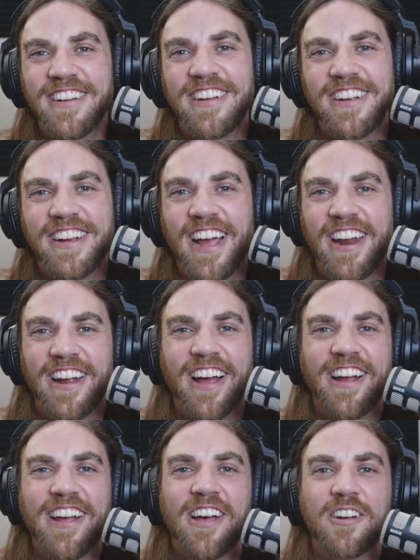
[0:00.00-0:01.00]
He kind of
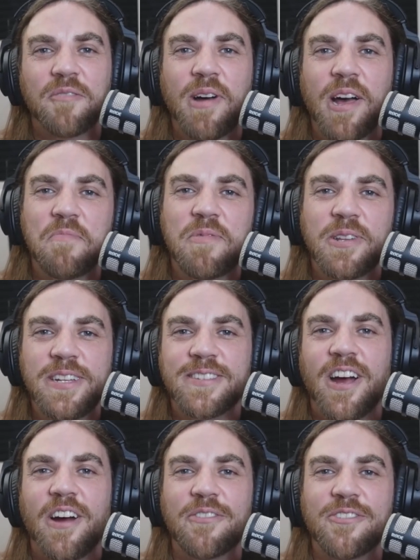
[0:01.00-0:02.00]
got cucked by the police
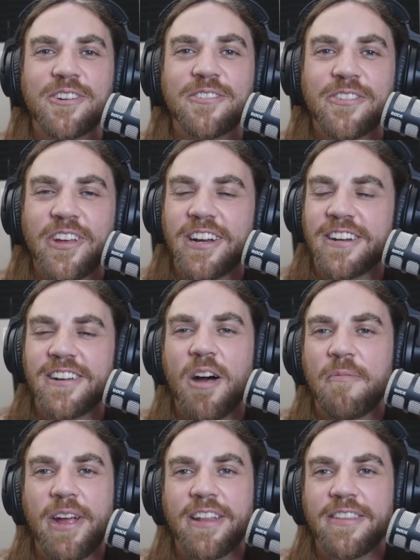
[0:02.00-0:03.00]
officer. It was like,
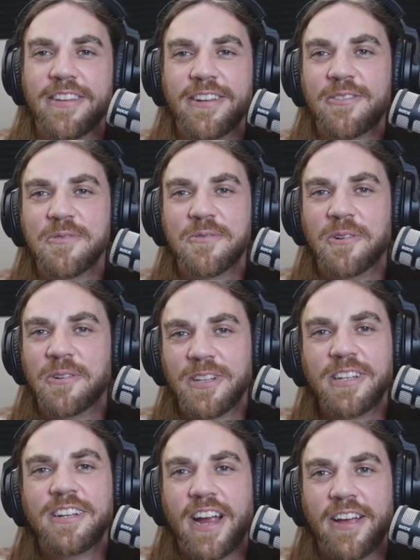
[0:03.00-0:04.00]
"No, man, it's cool.
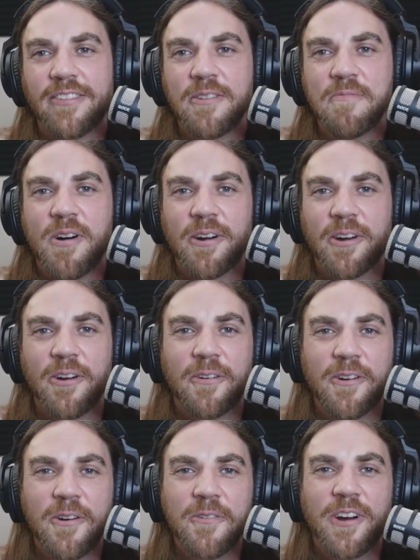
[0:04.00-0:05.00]
You guys come on,
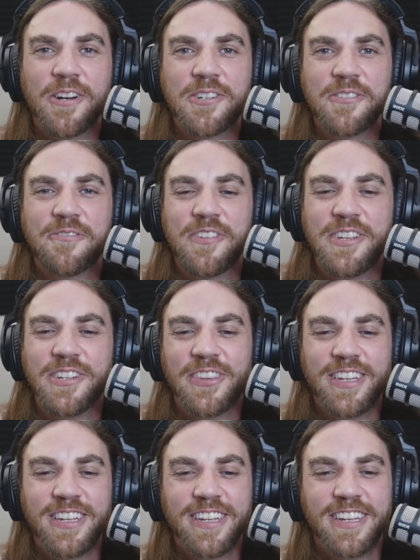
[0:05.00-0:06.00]
go rush the field."
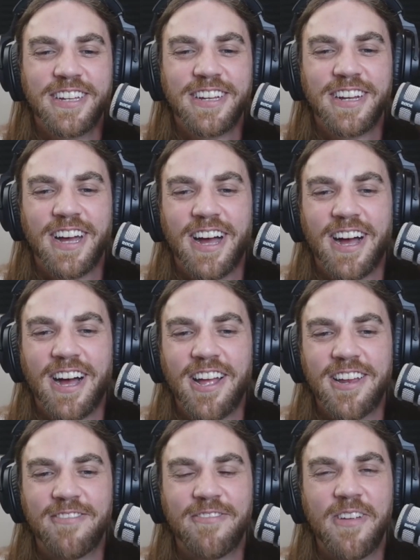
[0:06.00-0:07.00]

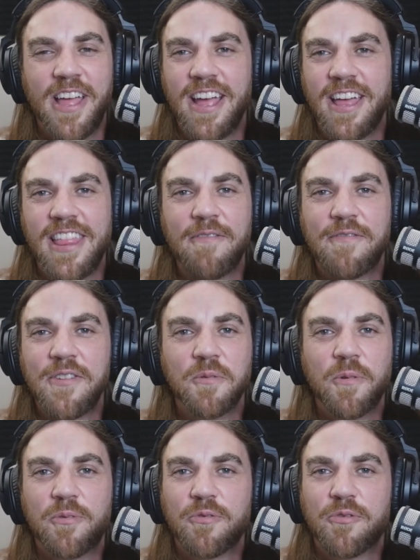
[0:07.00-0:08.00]
And that
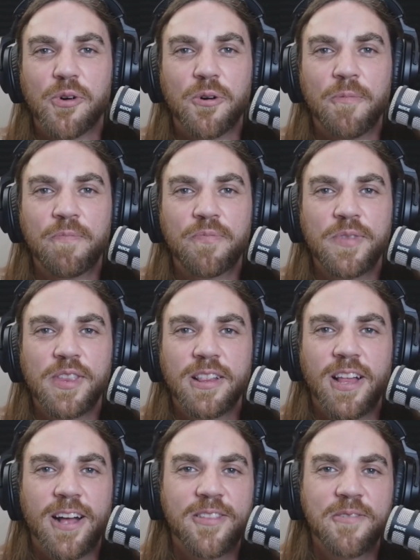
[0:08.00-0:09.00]
field was full.
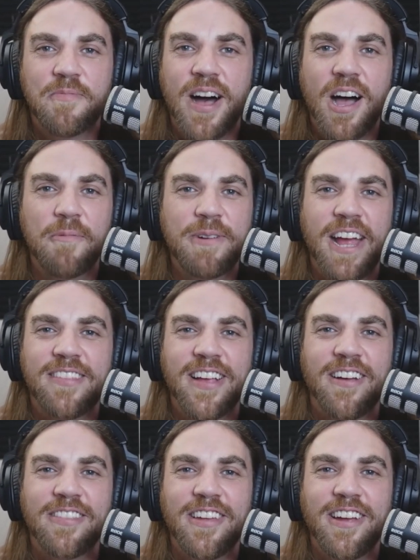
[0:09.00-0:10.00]
Lots of Bobcats
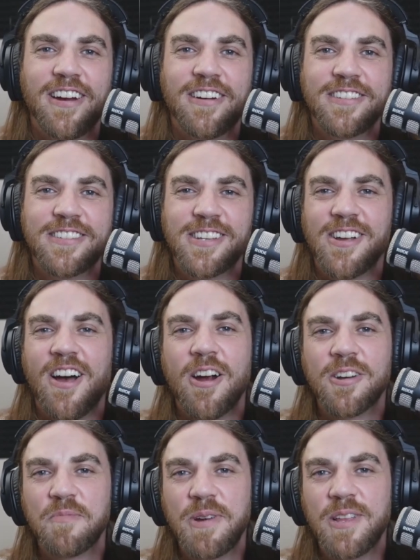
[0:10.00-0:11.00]
out there.
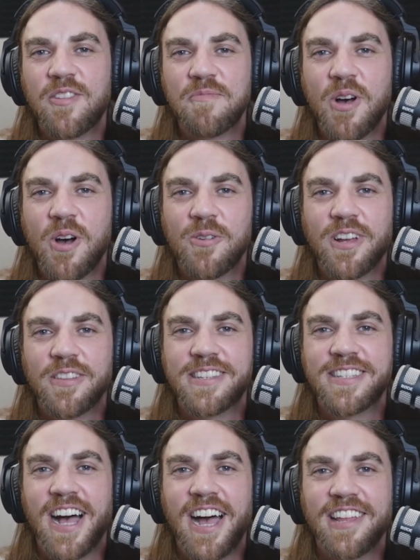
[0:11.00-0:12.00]
Cigars being smoked on the
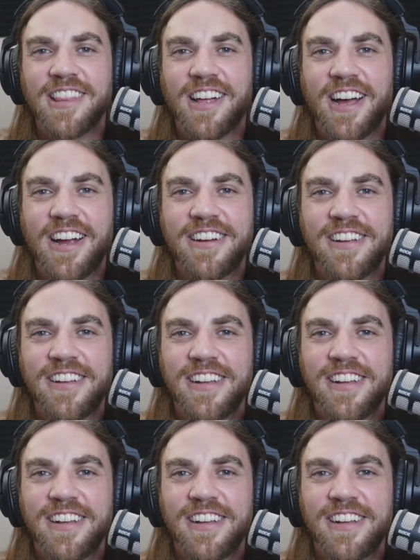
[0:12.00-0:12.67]
sideline.